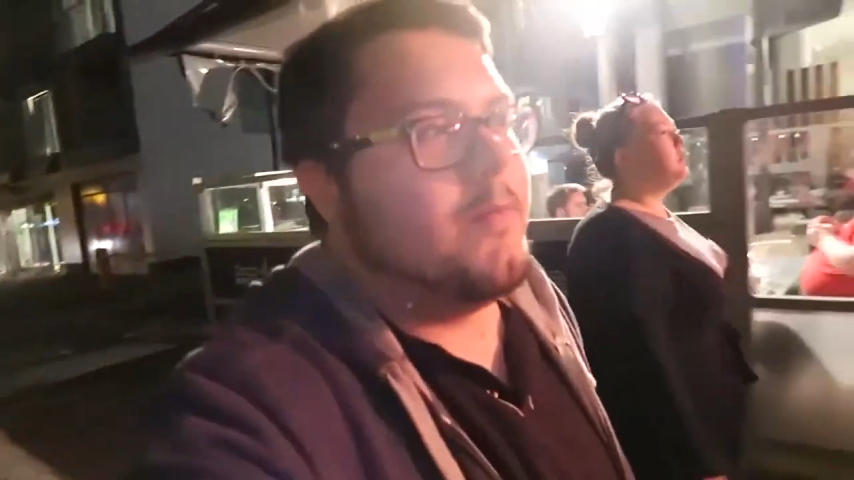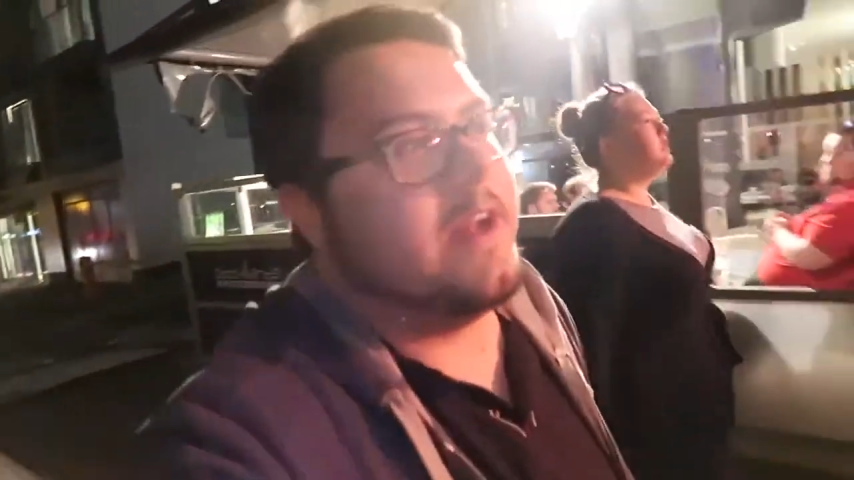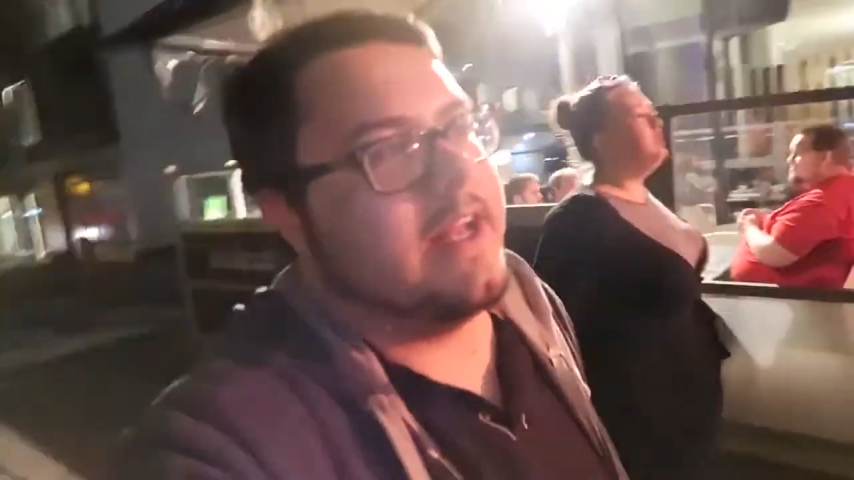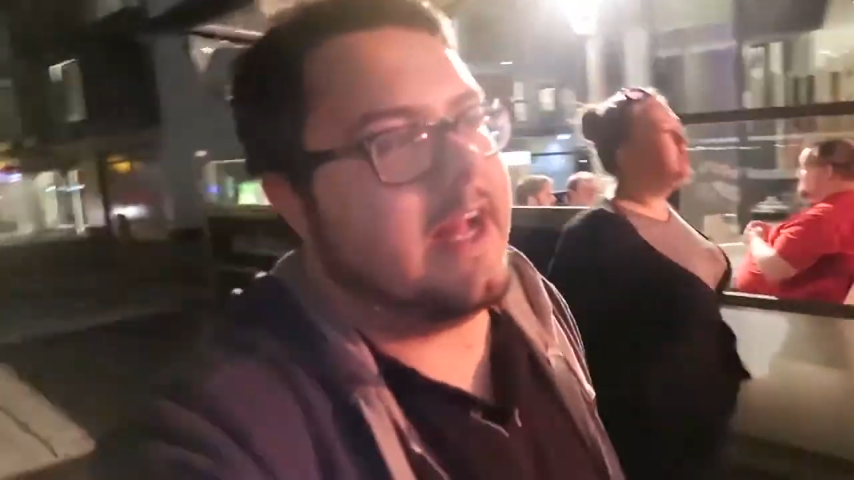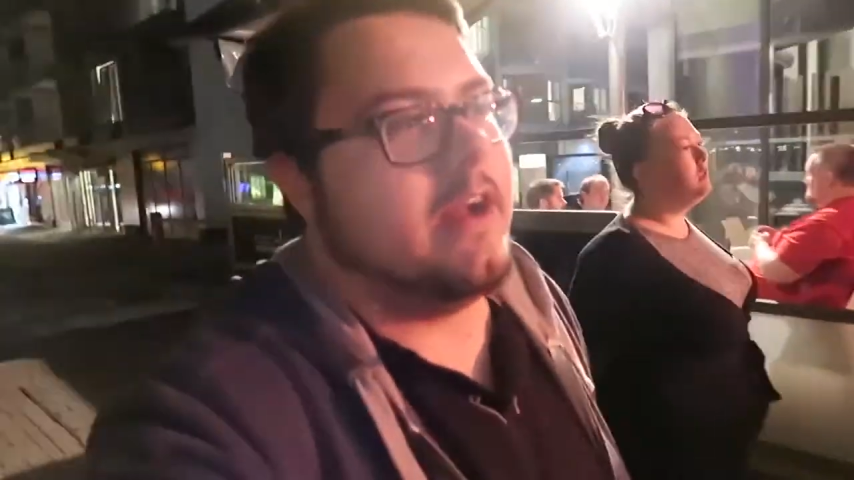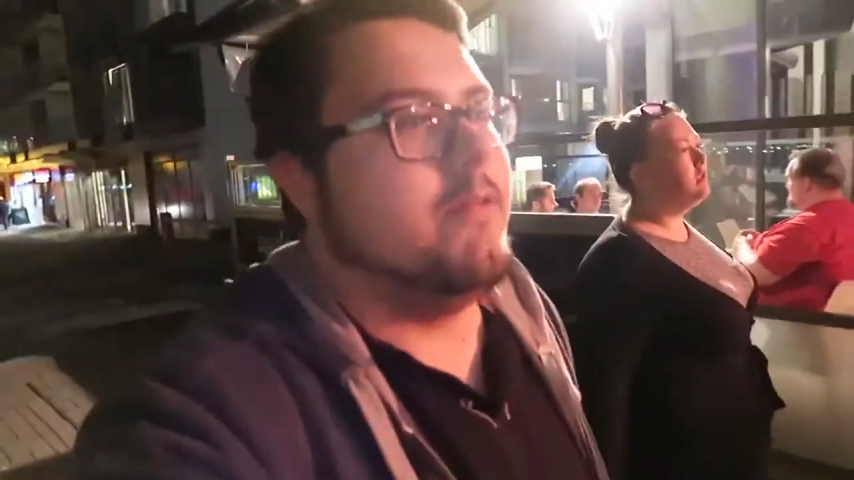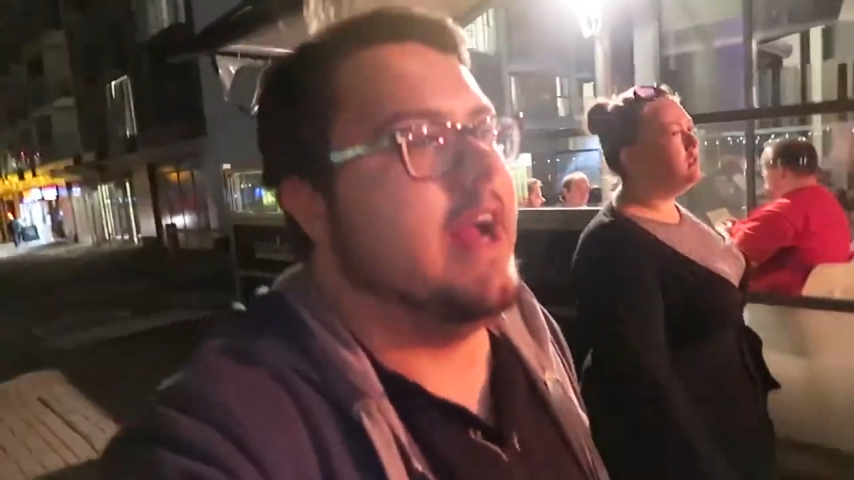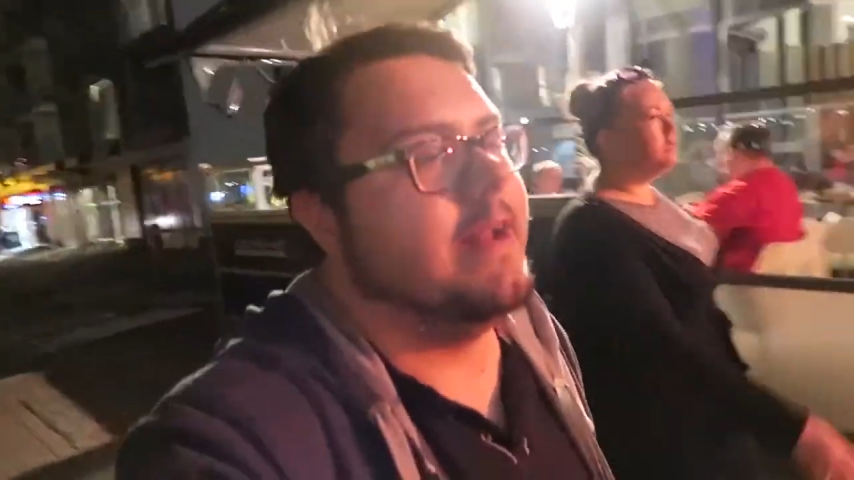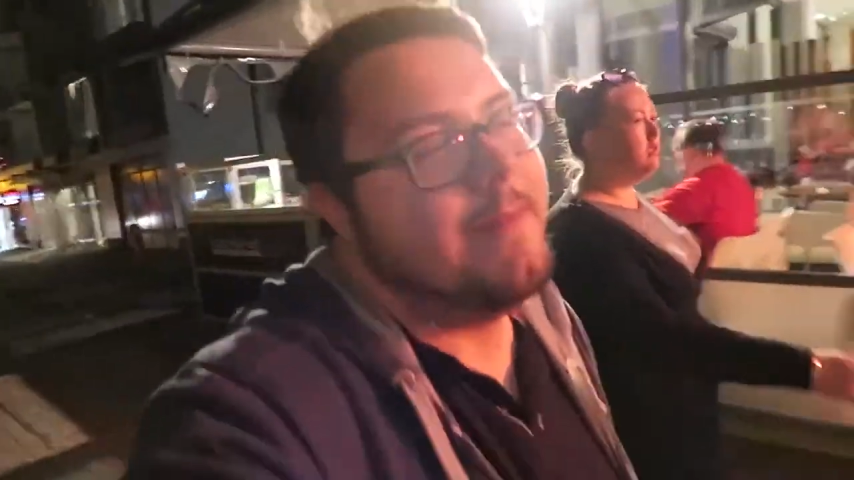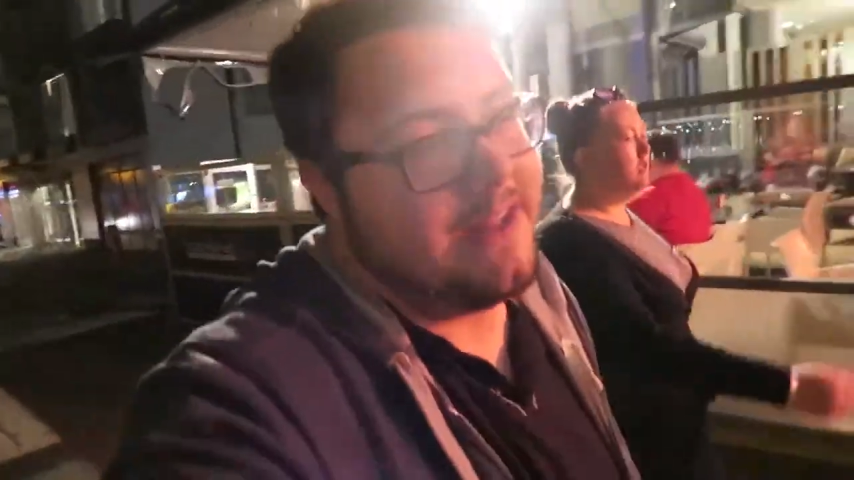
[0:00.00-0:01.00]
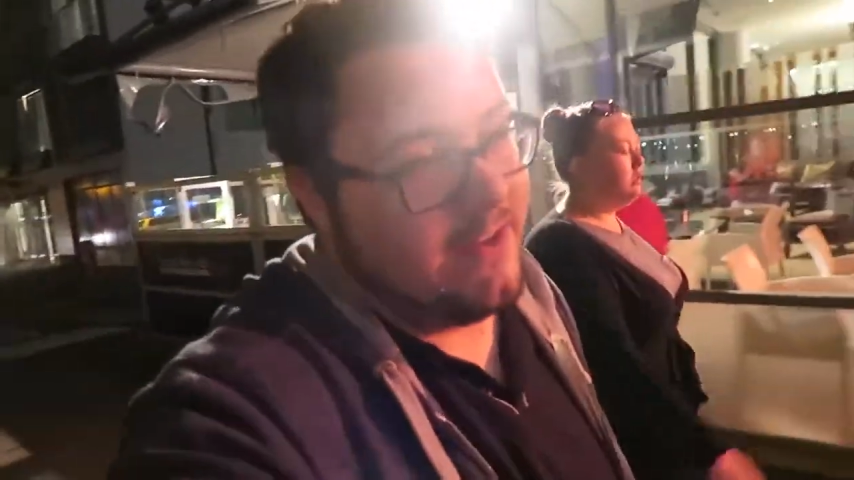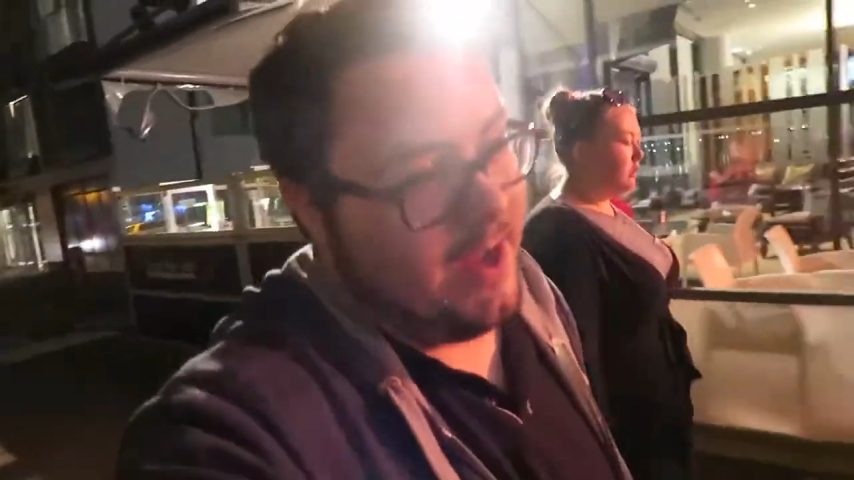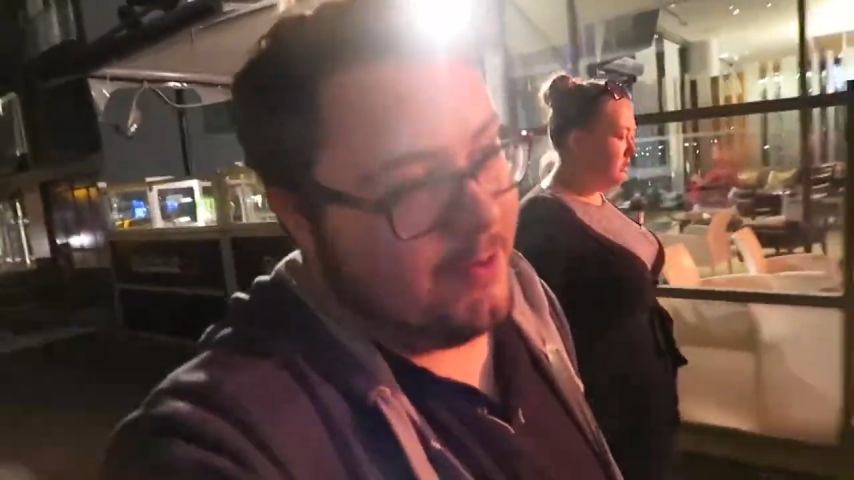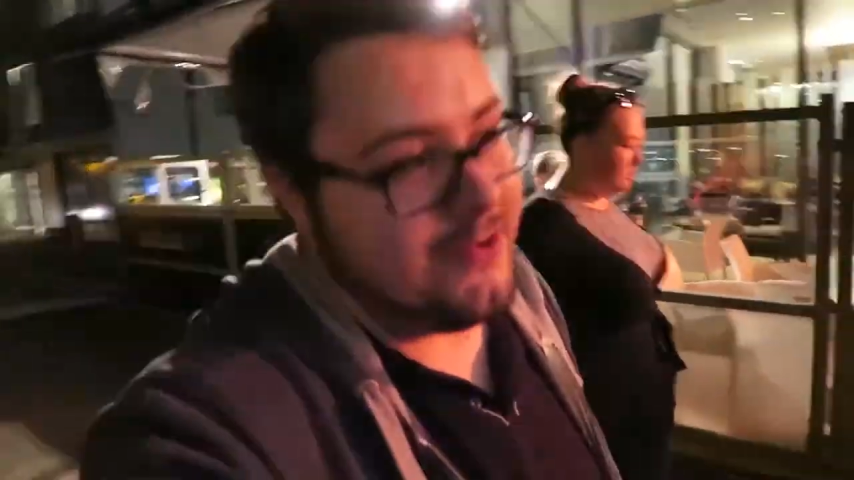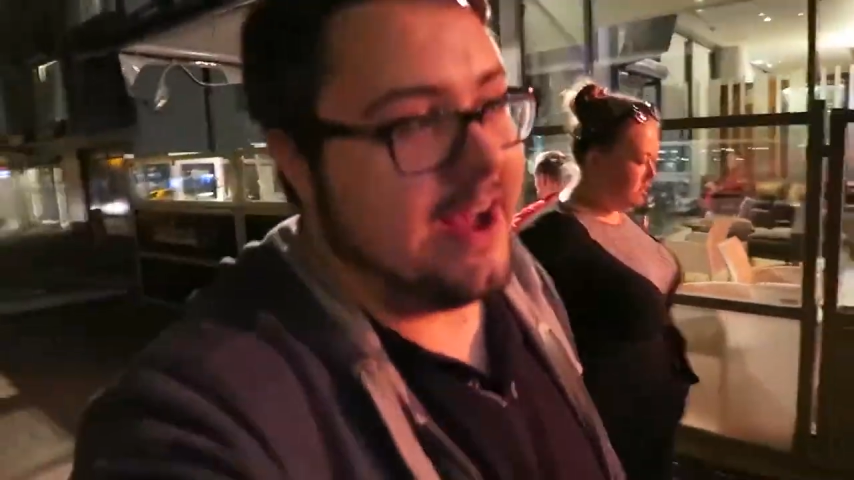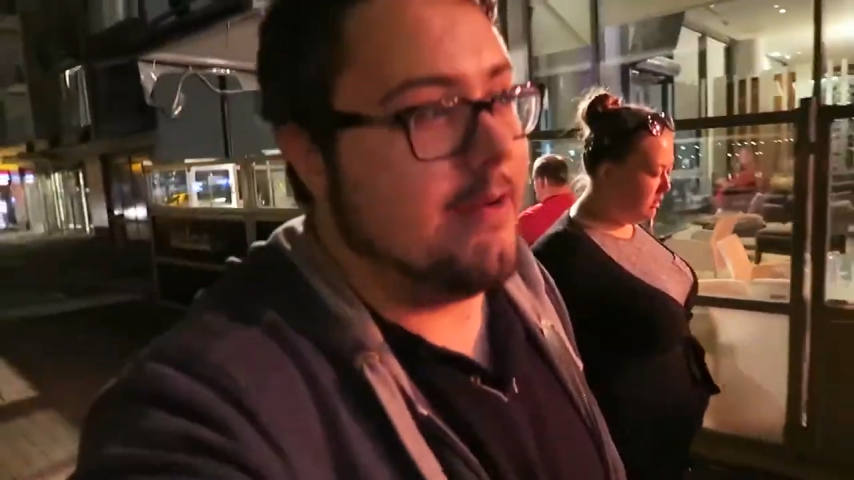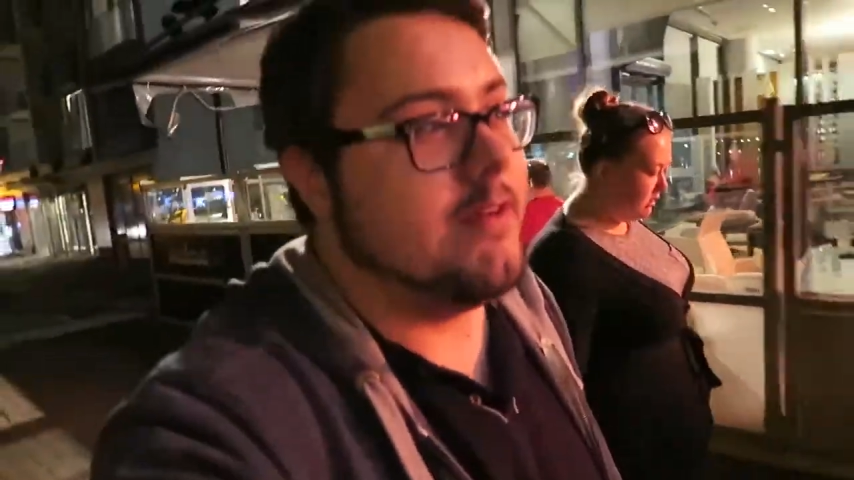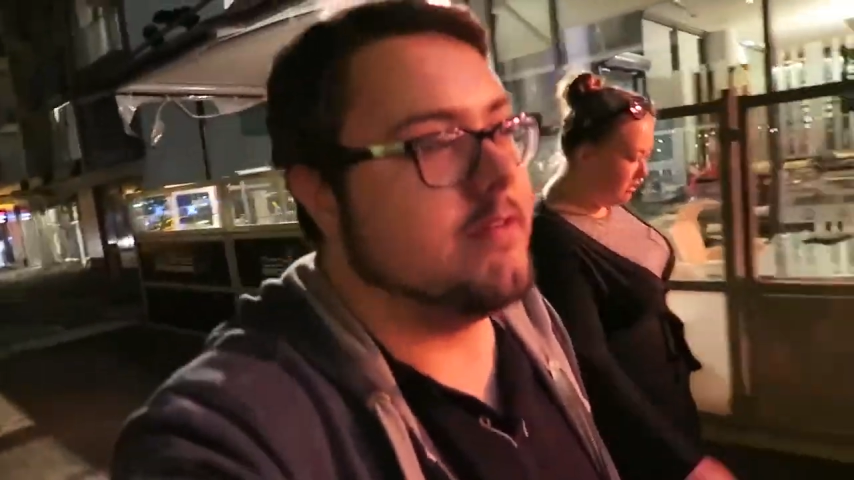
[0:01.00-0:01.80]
We're now heading back to the hotel.